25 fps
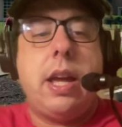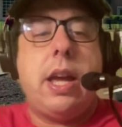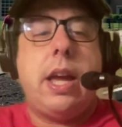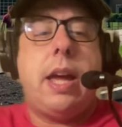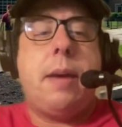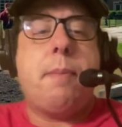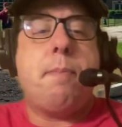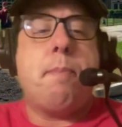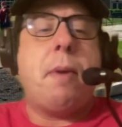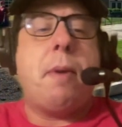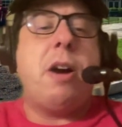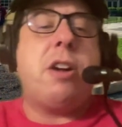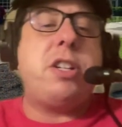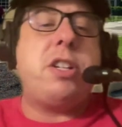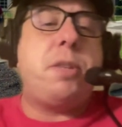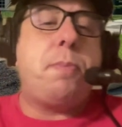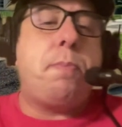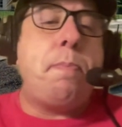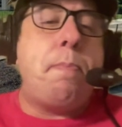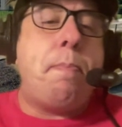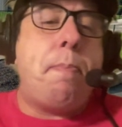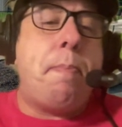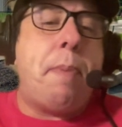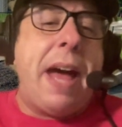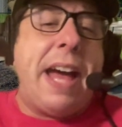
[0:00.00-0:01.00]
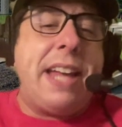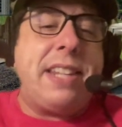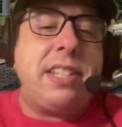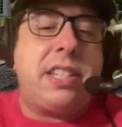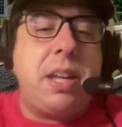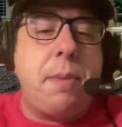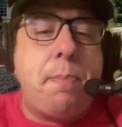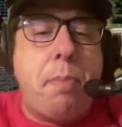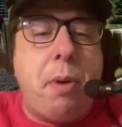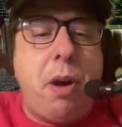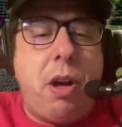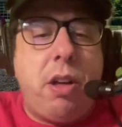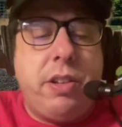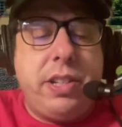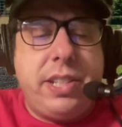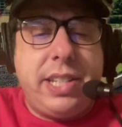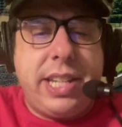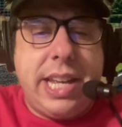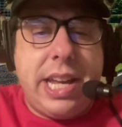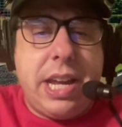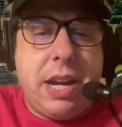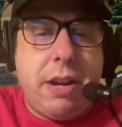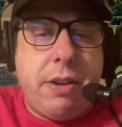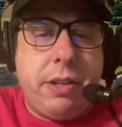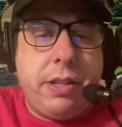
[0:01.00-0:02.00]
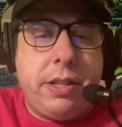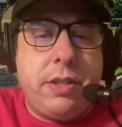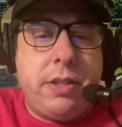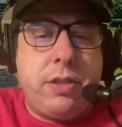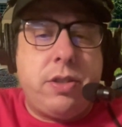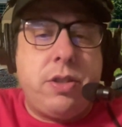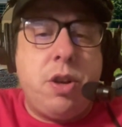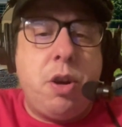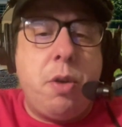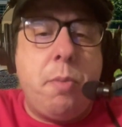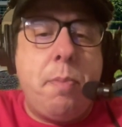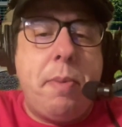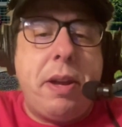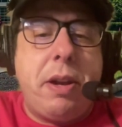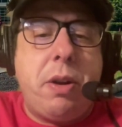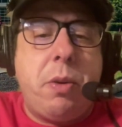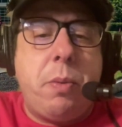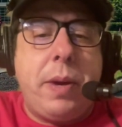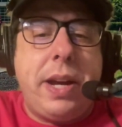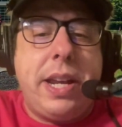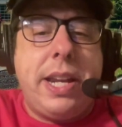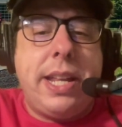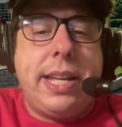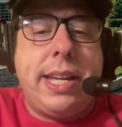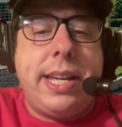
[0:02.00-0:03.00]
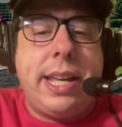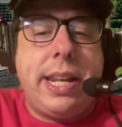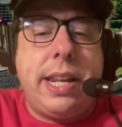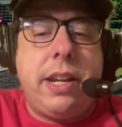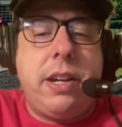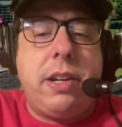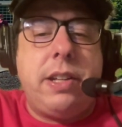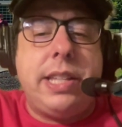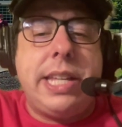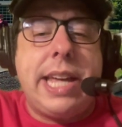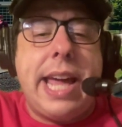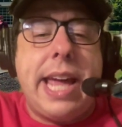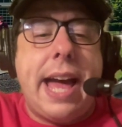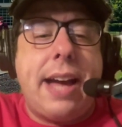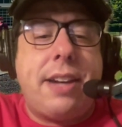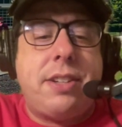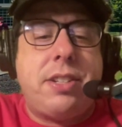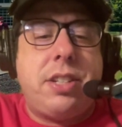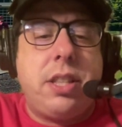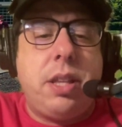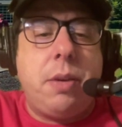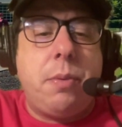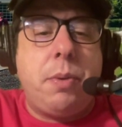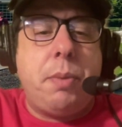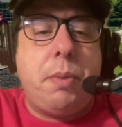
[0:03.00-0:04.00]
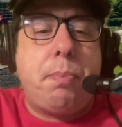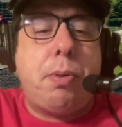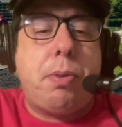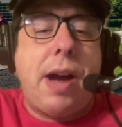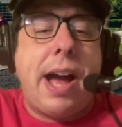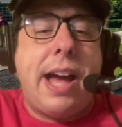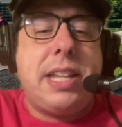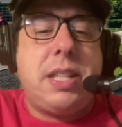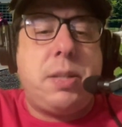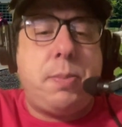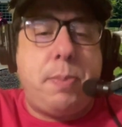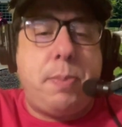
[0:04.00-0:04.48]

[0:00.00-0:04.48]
March basketball is here, and there's no better way to get in on the action than with Prize